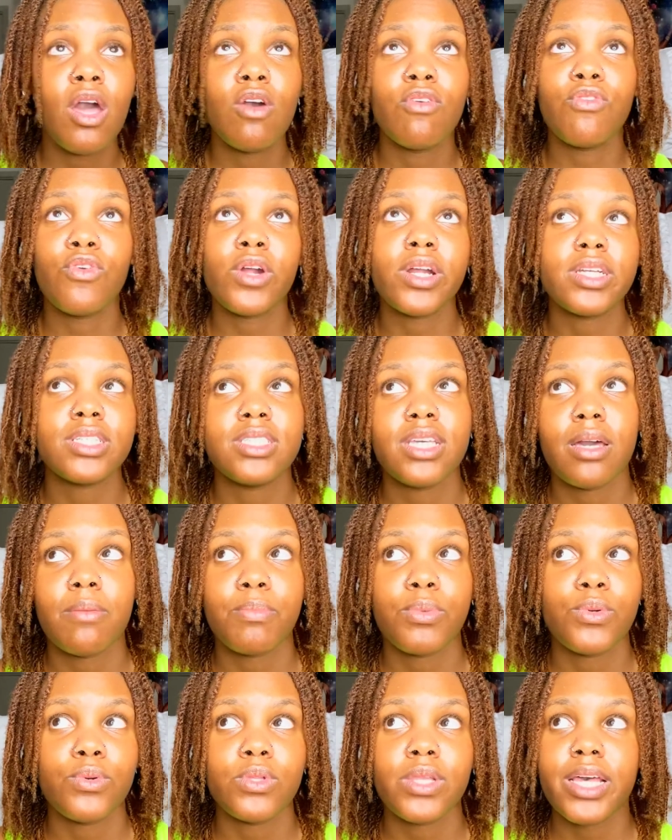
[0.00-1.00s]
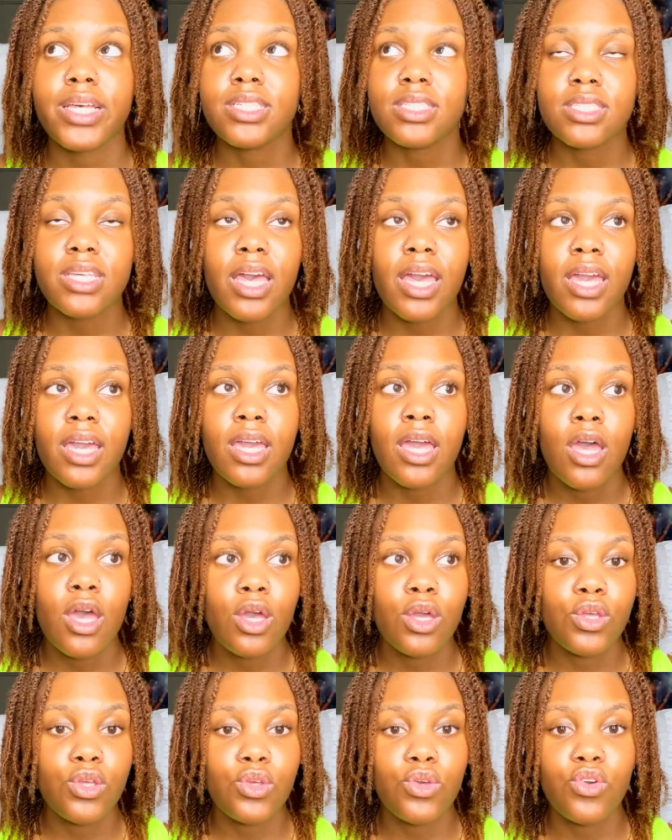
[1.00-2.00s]
For example, let's say
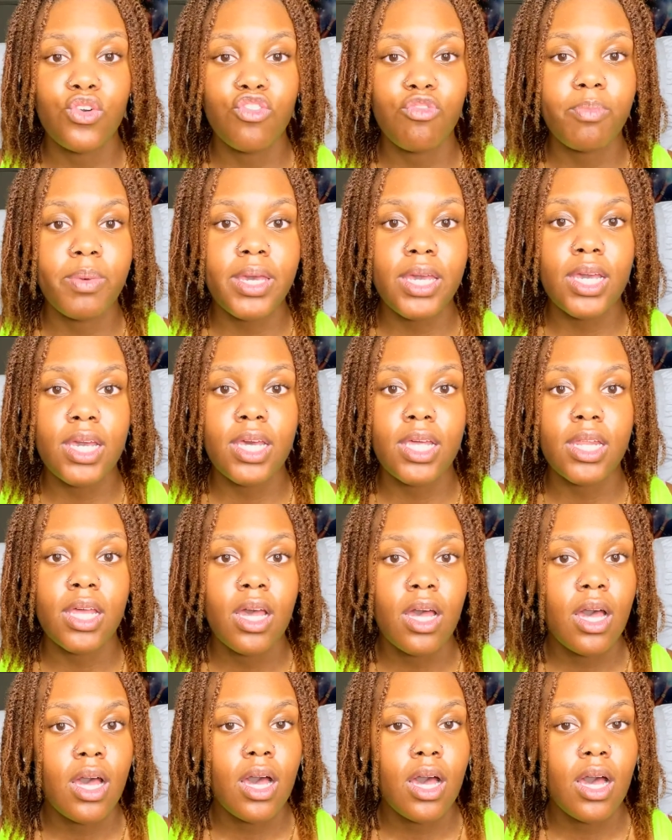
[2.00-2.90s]
you've been